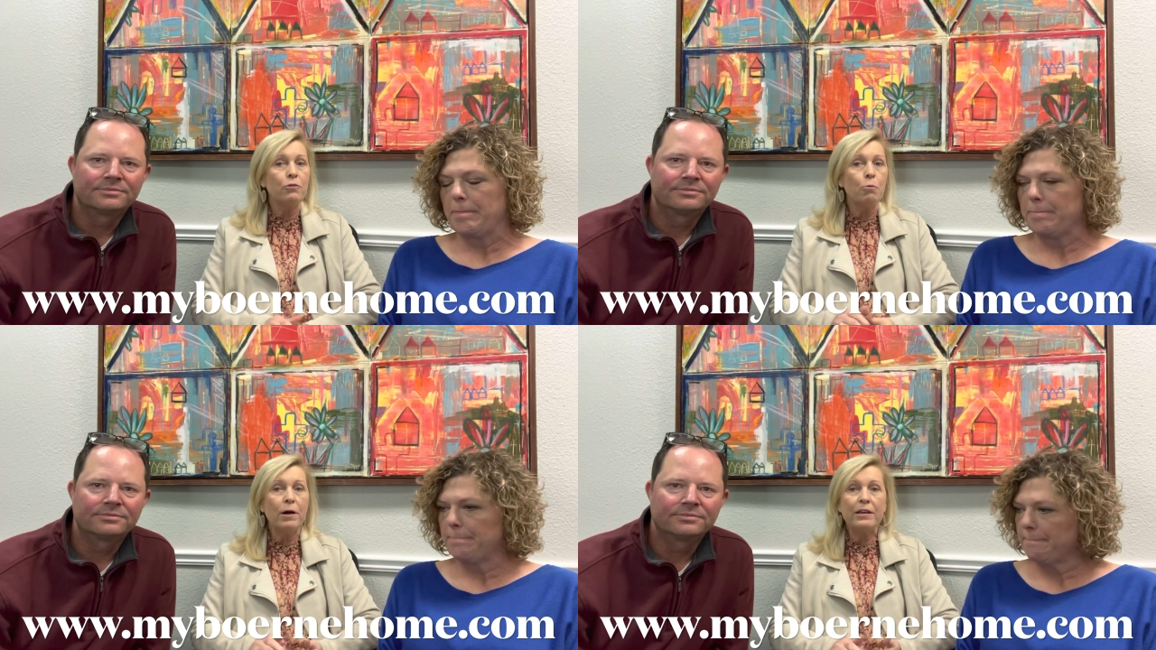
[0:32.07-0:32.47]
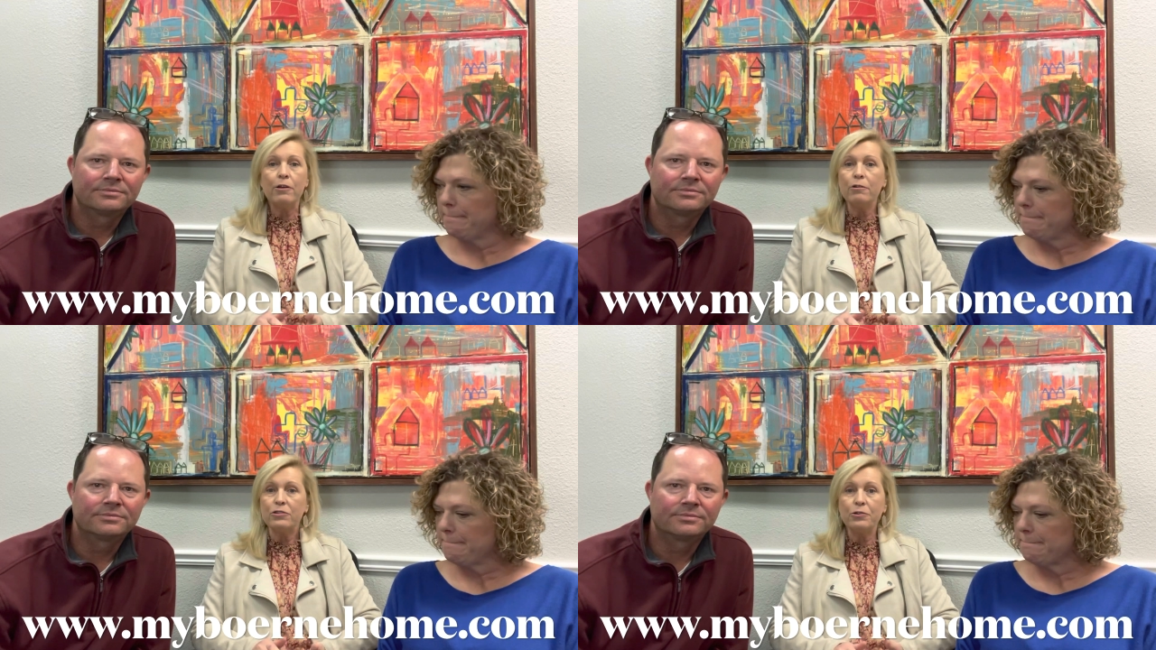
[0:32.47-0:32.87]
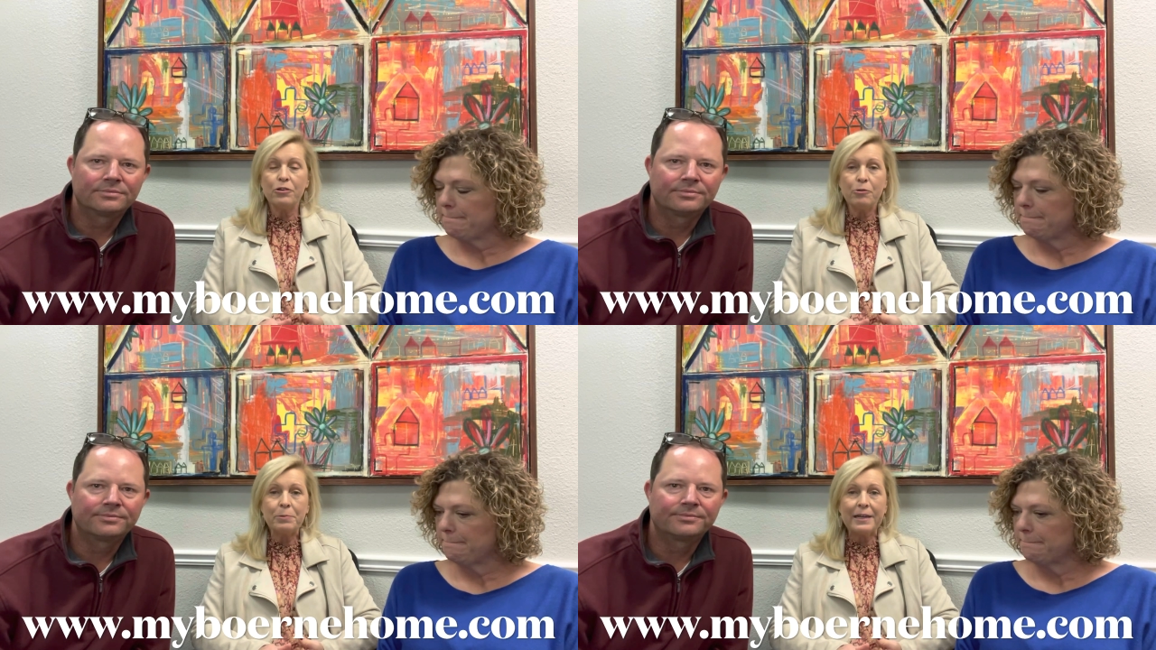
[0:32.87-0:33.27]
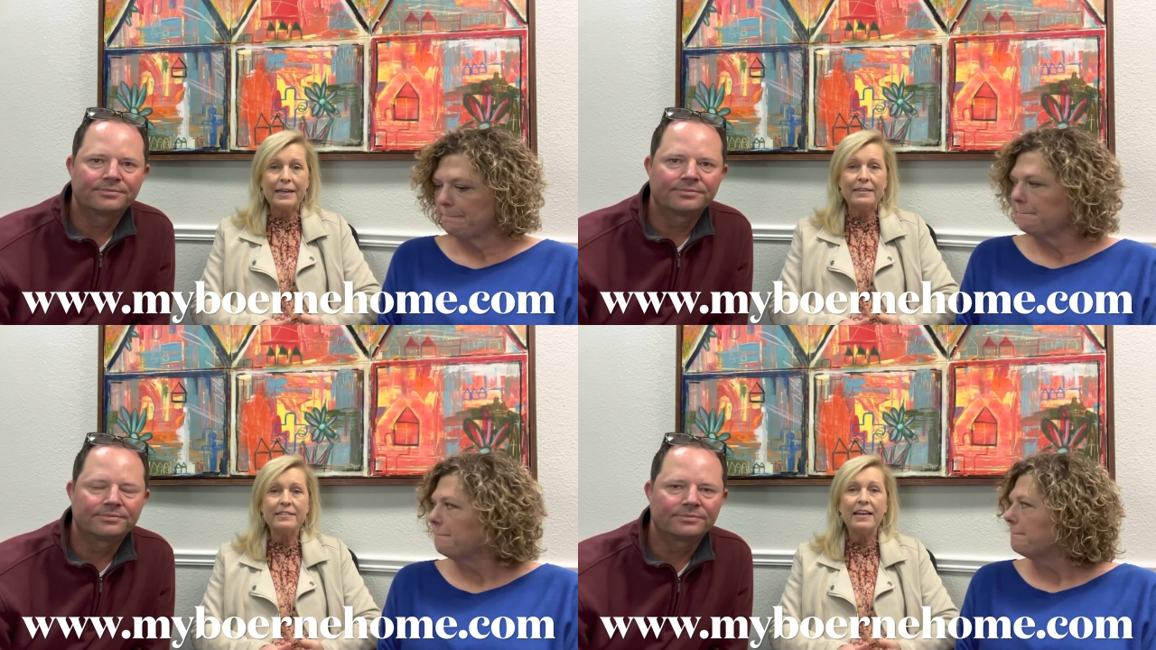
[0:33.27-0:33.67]
Speaker 1: one year or two year
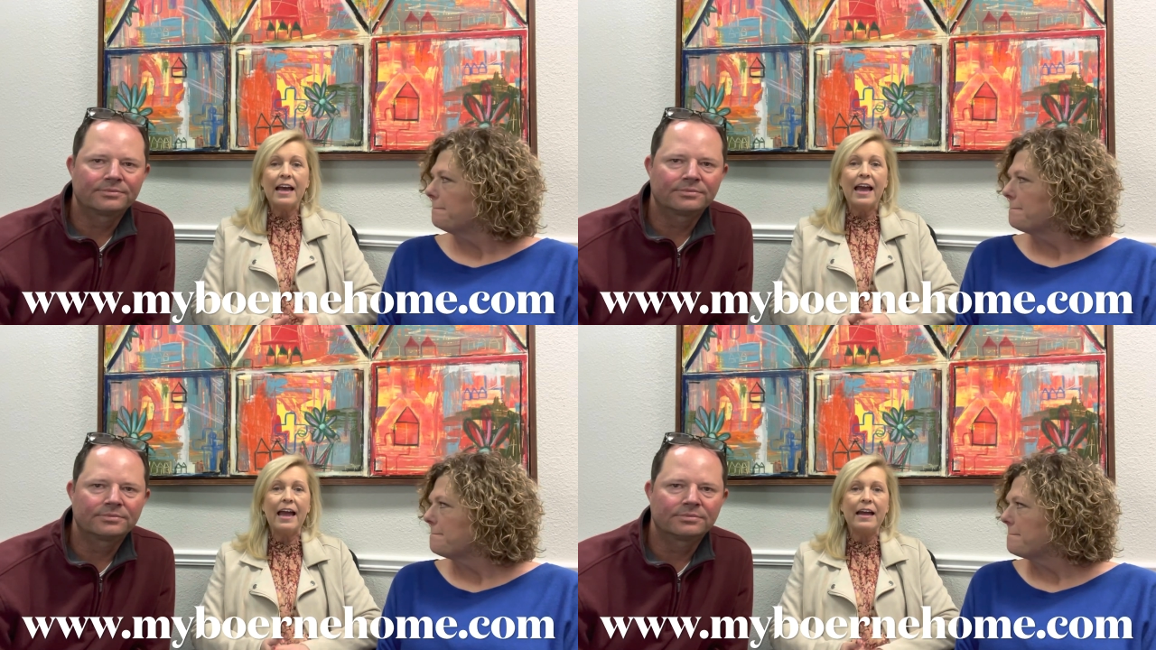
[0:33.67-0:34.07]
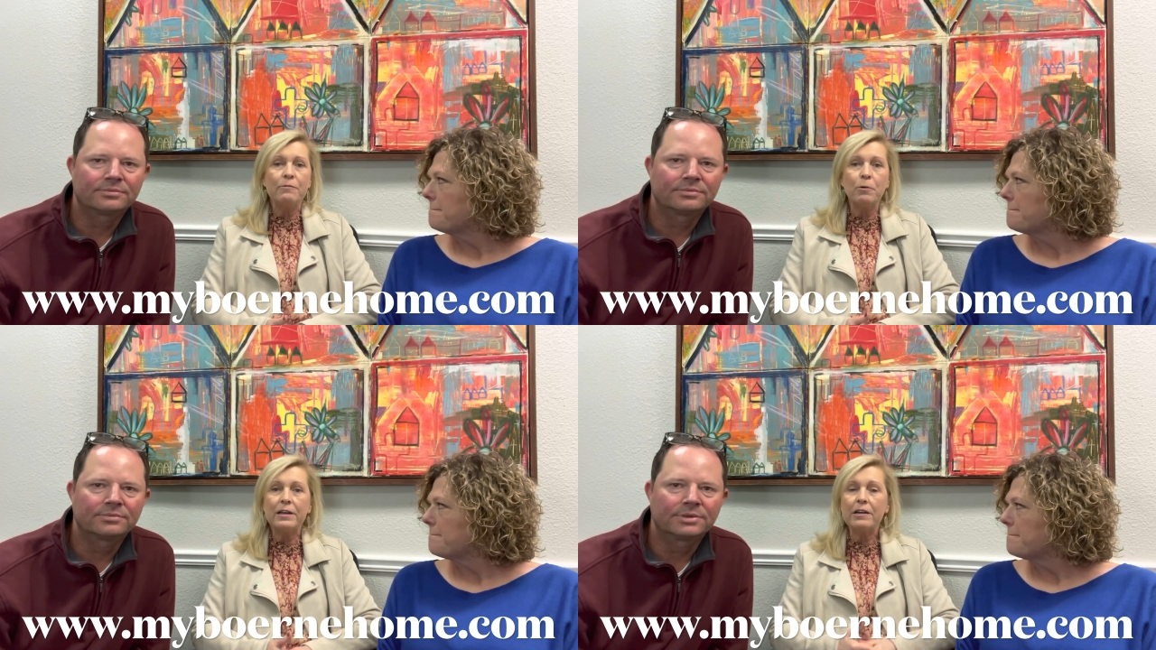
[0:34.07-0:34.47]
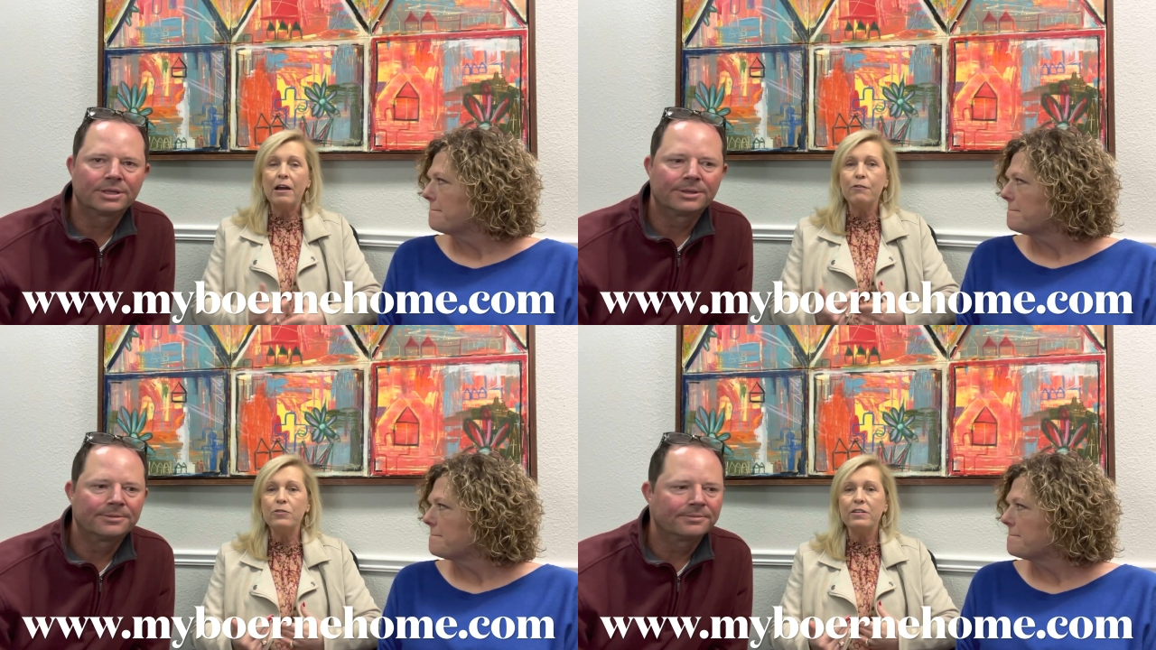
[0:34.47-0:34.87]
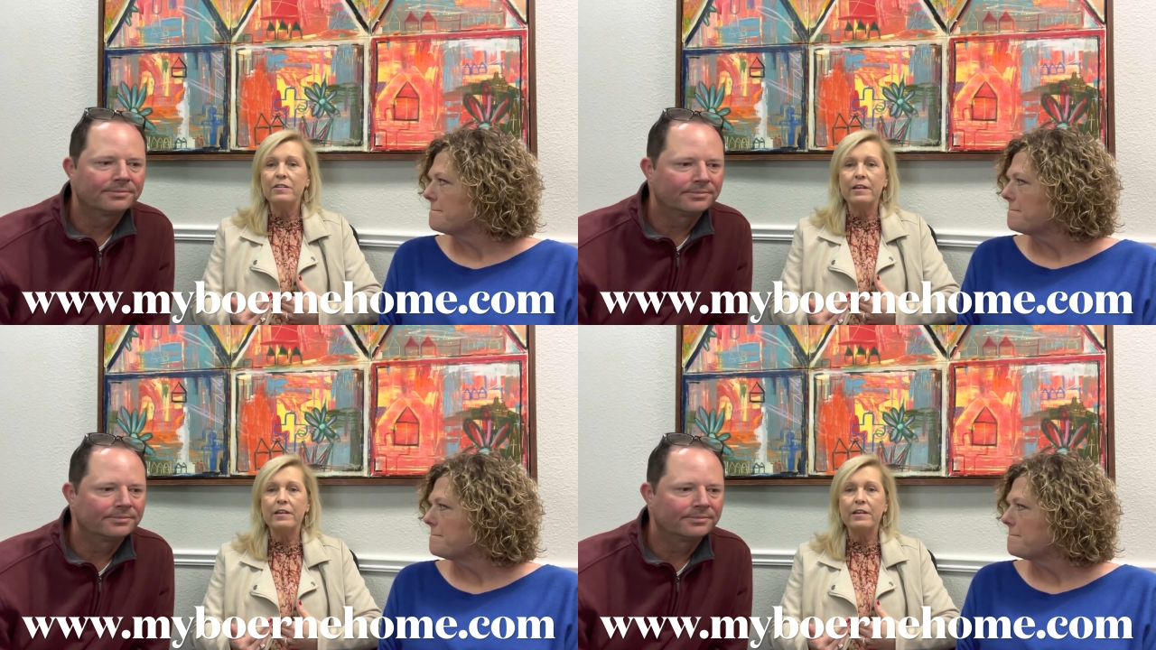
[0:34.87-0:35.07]
plans, and what it covers is